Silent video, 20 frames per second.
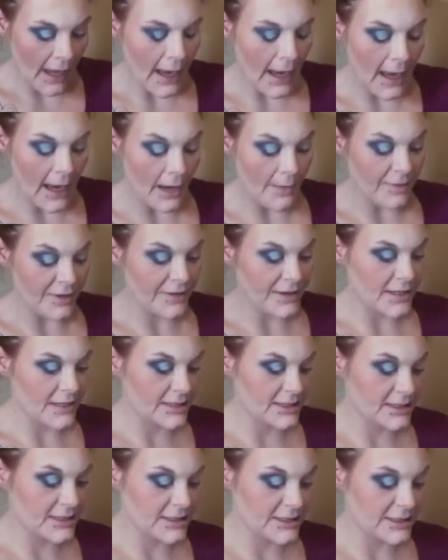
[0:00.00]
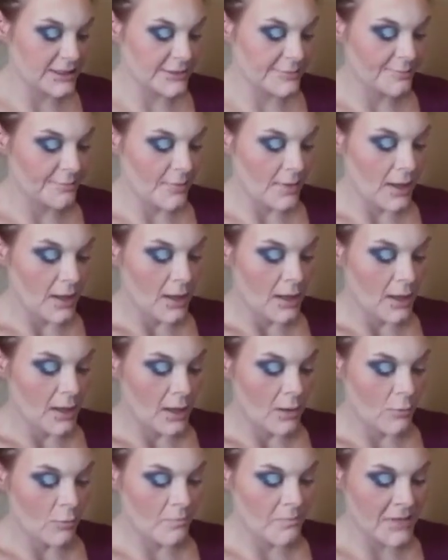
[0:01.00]
amethyst.
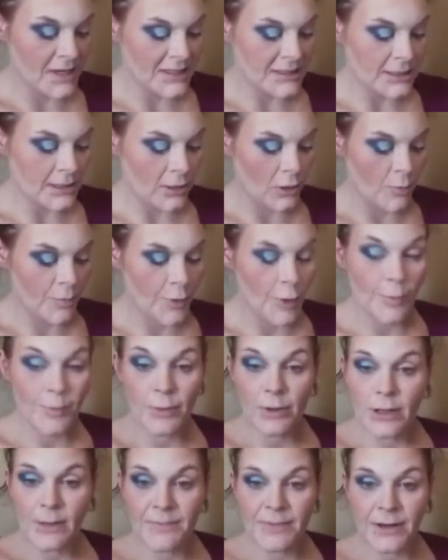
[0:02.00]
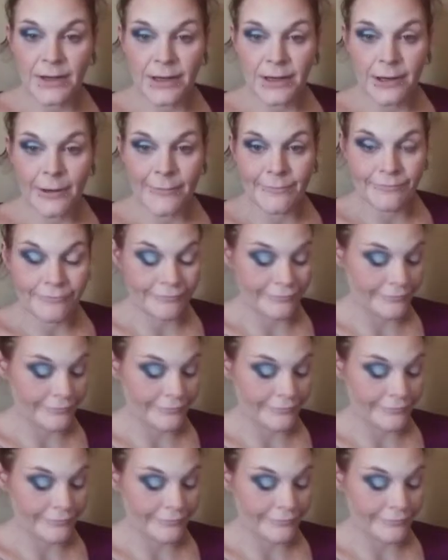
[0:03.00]
Mix a little purple up in here.